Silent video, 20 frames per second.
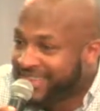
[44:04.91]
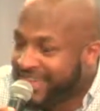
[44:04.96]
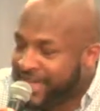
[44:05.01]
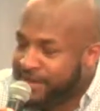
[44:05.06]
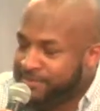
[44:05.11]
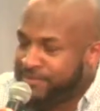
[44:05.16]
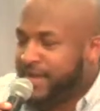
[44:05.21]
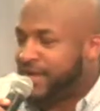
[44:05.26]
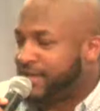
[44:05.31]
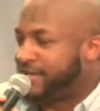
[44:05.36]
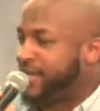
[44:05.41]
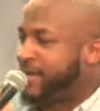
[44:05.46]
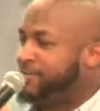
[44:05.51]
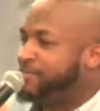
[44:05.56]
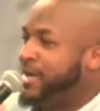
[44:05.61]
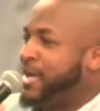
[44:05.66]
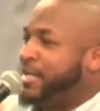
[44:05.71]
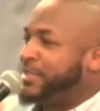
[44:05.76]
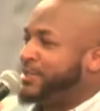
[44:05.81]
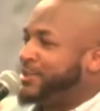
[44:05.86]
I'm not, I'm
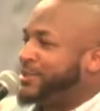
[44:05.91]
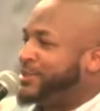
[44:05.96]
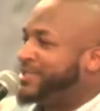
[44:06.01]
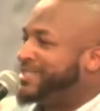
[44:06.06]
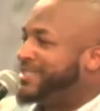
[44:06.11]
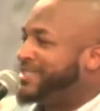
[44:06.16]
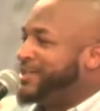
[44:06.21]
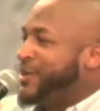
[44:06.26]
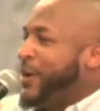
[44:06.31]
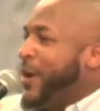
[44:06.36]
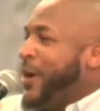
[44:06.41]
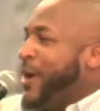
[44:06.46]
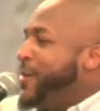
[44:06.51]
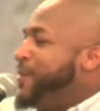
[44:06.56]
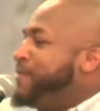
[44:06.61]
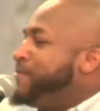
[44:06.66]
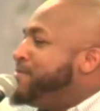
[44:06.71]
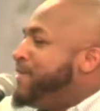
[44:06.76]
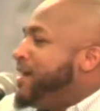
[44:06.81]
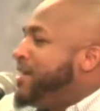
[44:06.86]
not Tone
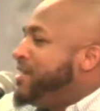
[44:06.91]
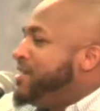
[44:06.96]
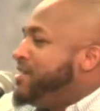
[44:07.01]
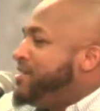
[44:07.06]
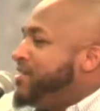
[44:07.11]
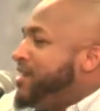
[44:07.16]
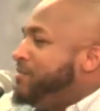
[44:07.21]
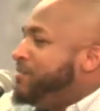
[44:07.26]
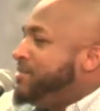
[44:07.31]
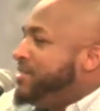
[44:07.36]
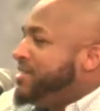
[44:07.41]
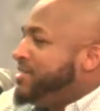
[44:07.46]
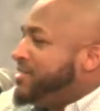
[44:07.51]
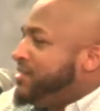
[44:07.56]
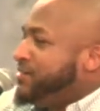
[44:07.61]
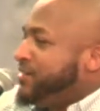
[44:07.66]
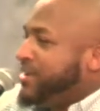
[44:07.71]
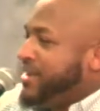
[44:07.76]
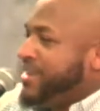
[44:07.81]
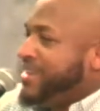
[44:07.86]
up about it. You know, I'm, it's
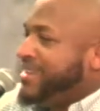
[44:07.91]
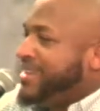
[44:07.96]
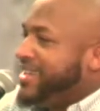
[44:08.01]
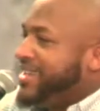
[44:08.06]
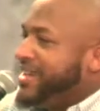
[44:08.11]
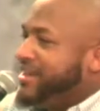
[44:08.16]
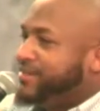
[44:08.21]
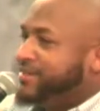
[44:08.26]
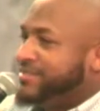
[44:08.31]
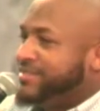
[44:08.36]
okay now.